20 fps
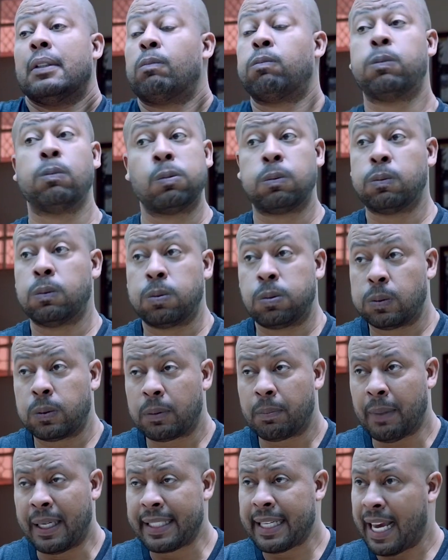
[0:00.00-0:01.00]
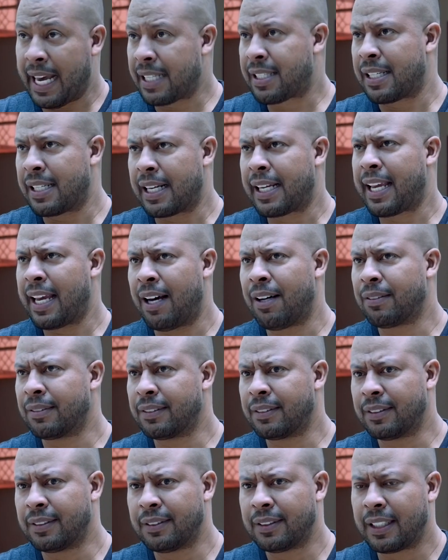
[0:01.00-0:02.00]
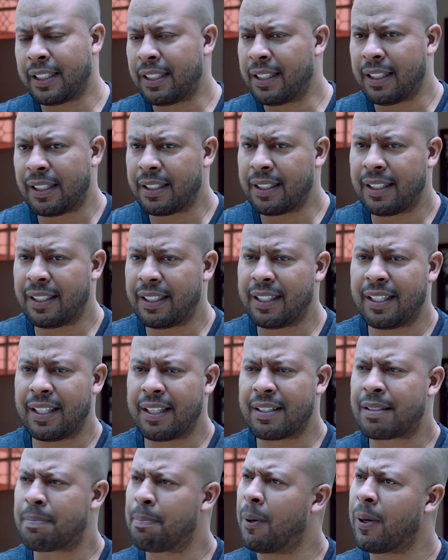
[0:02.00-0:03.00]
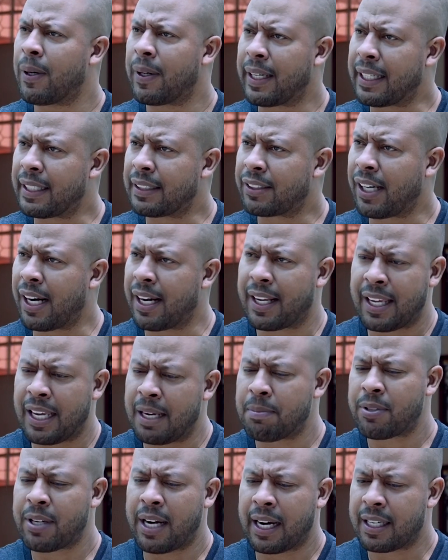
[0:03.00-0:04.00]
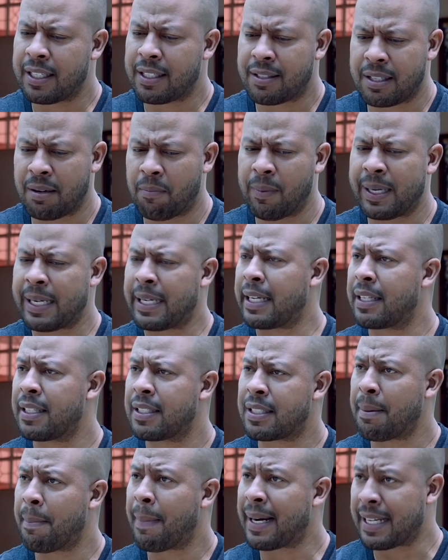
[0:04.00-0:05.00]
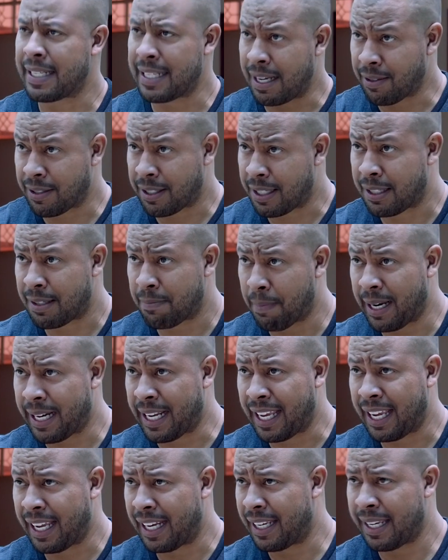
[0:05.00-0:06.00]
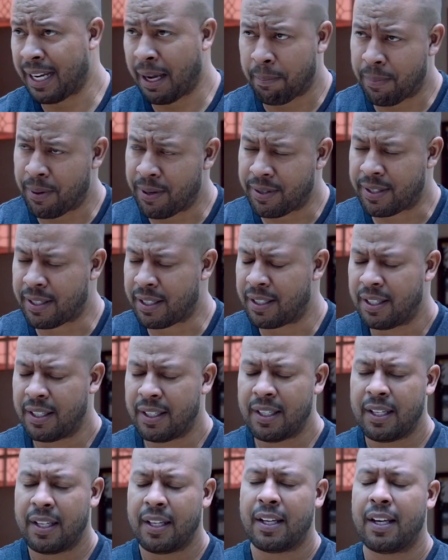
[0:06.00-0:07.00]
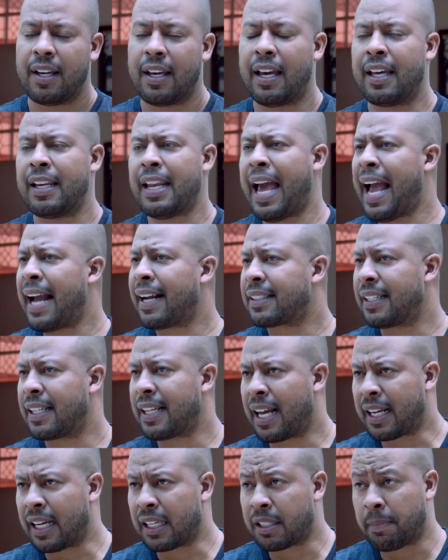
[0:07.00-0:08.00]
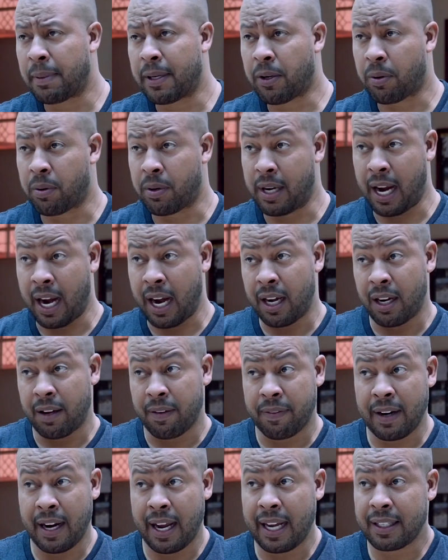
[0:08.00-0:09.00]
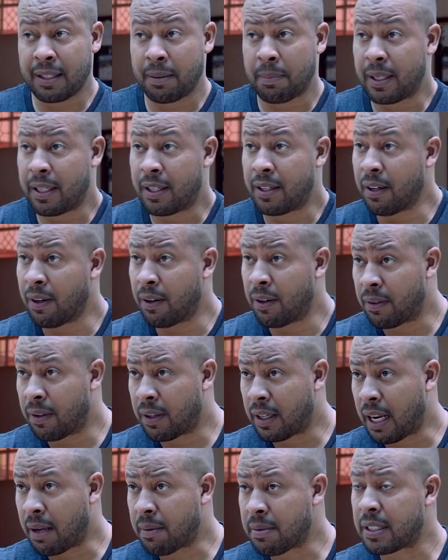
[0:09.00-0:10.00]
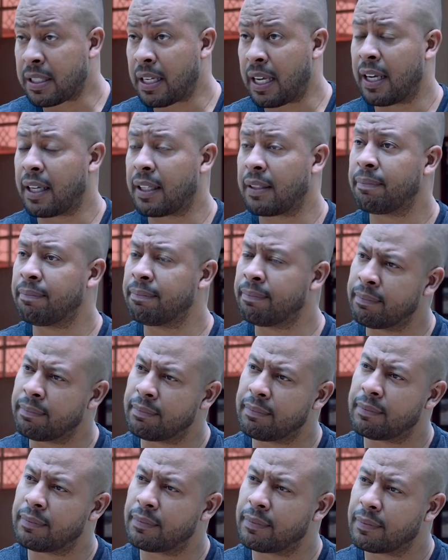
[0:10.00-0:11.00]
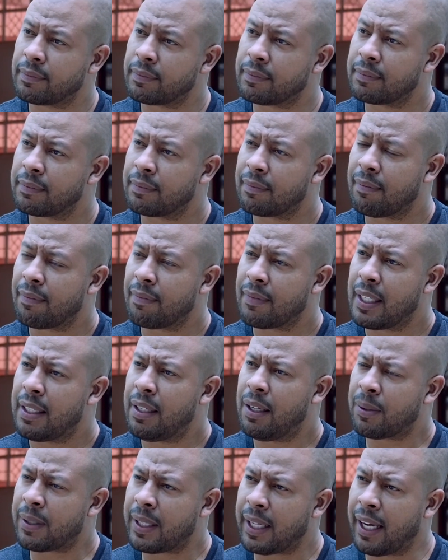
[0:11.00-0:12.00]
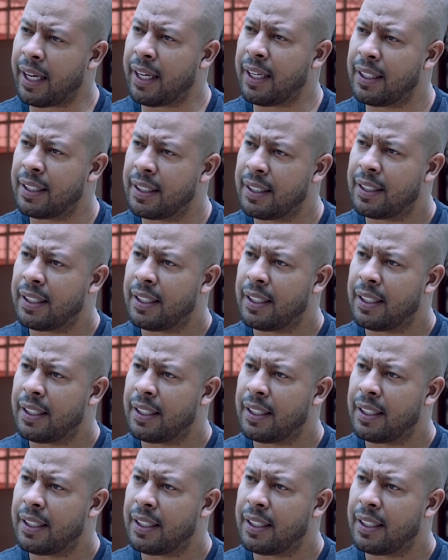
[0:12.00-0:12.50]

Ooh, my dad's an accountant, it's boring trying to keep track of somebody else's money and numbers. And acting, I got to be creative, and I had to be, and I was like, okay.